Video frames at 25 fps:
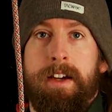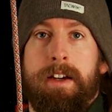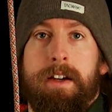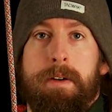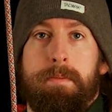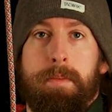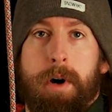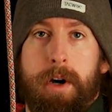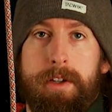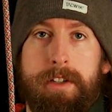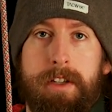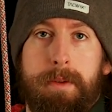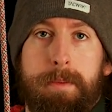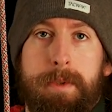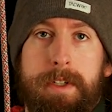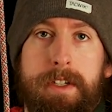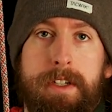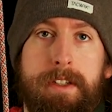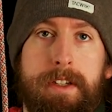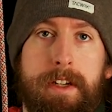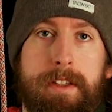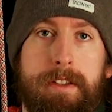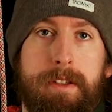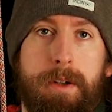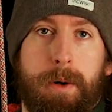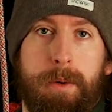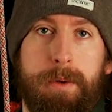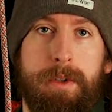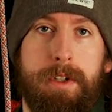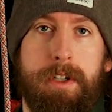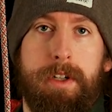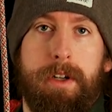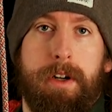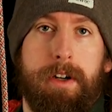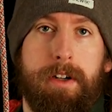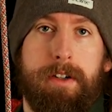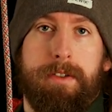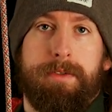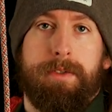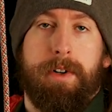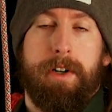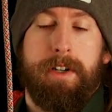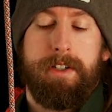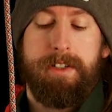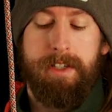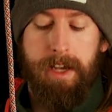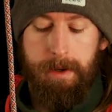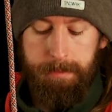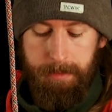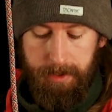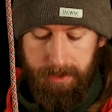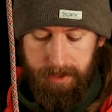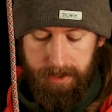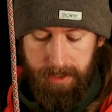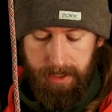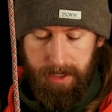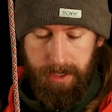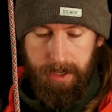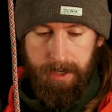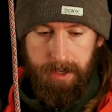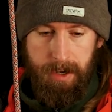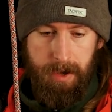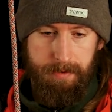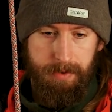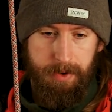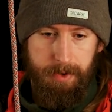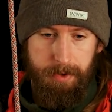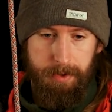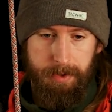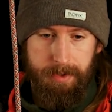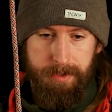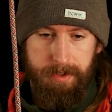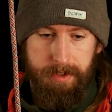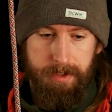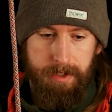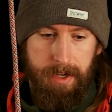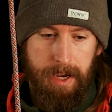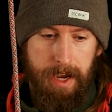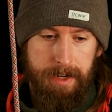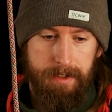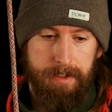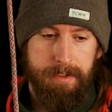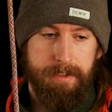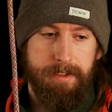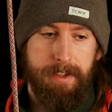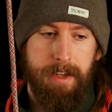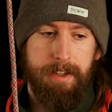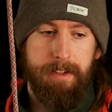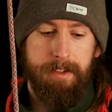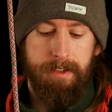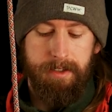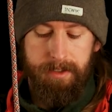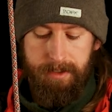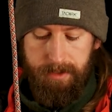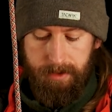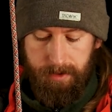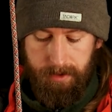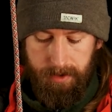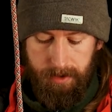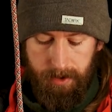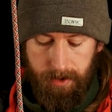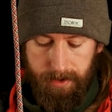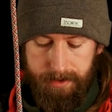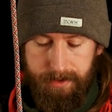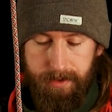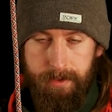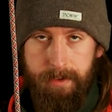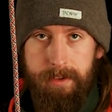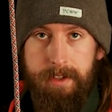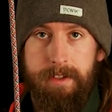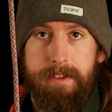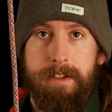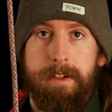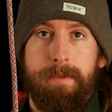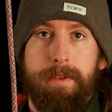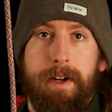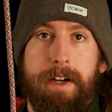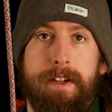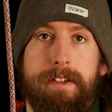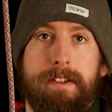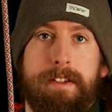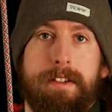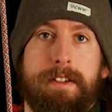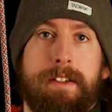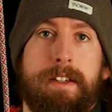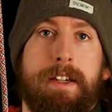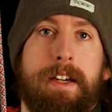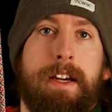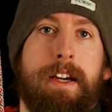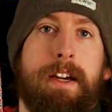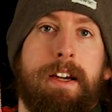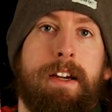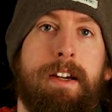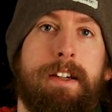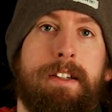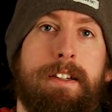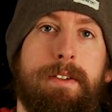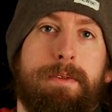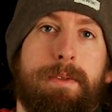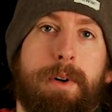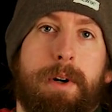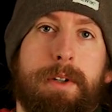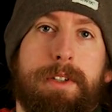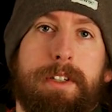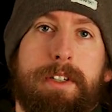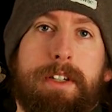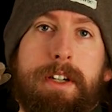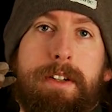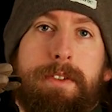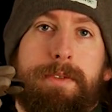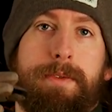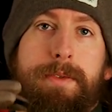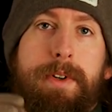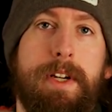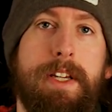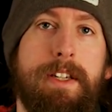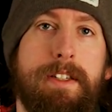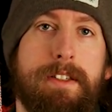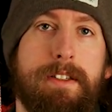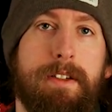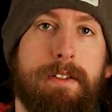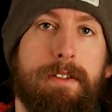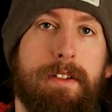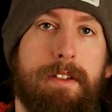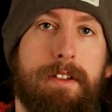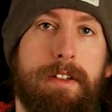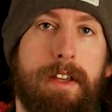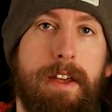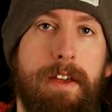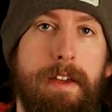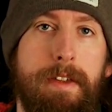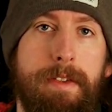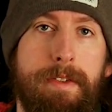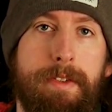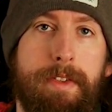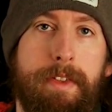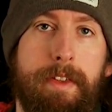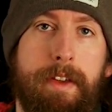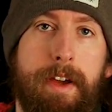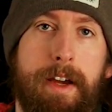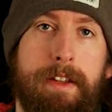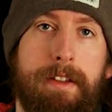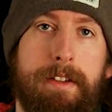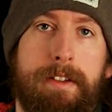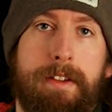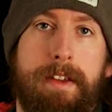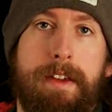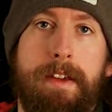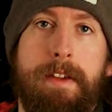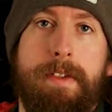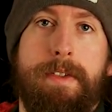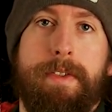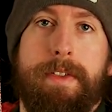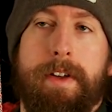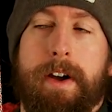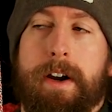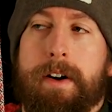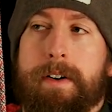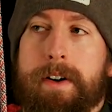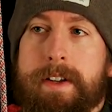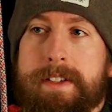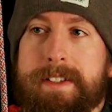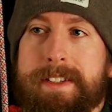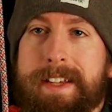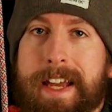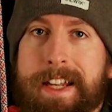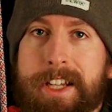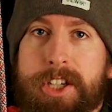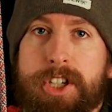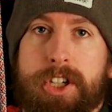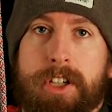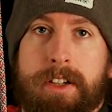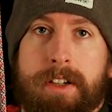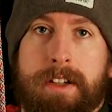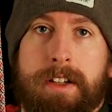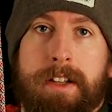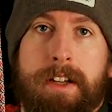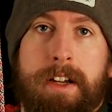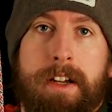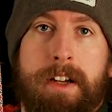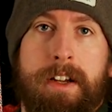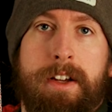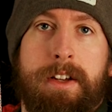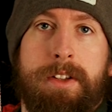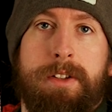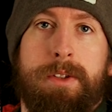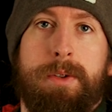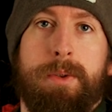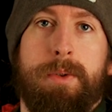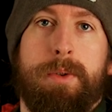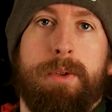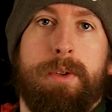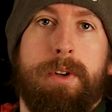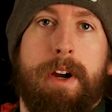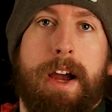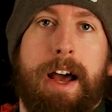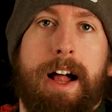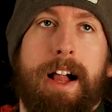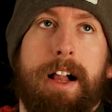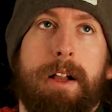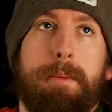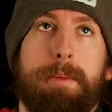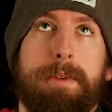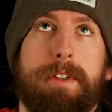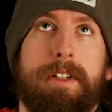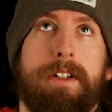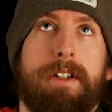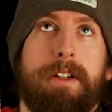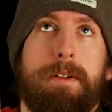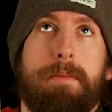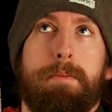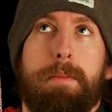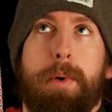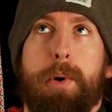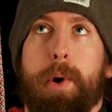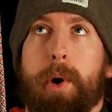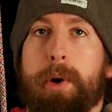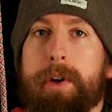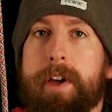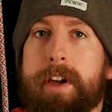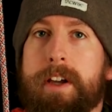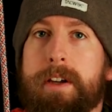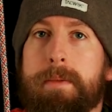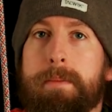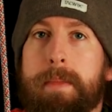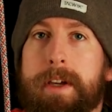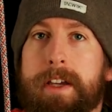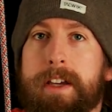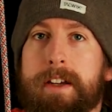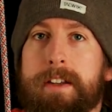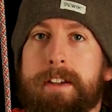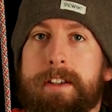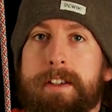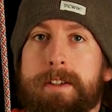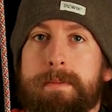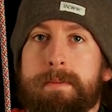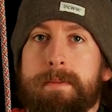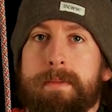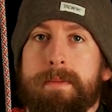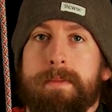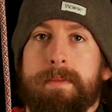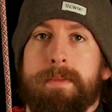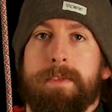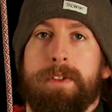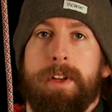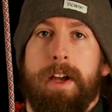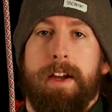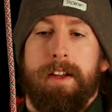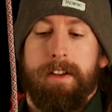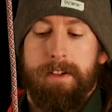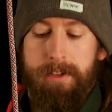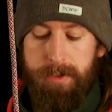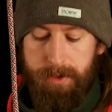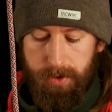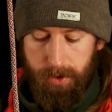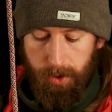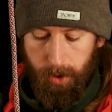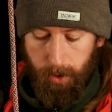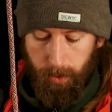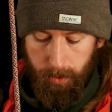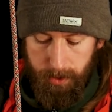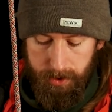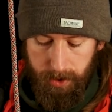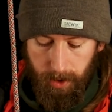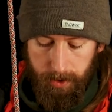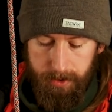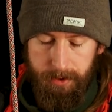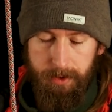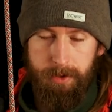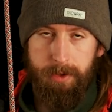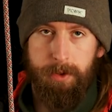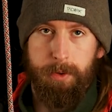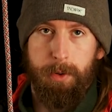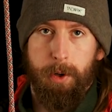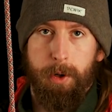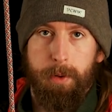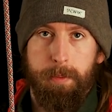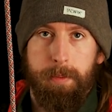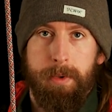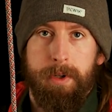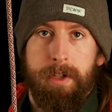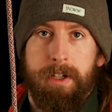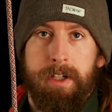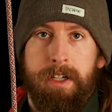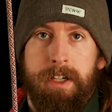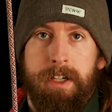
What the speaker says: and possibly they don't lock. For example, if you use a hand ascender or also these devices, the water can freeze on the teeth, and the teeth are essential to help the blocking mechanism and to hold onto the rope.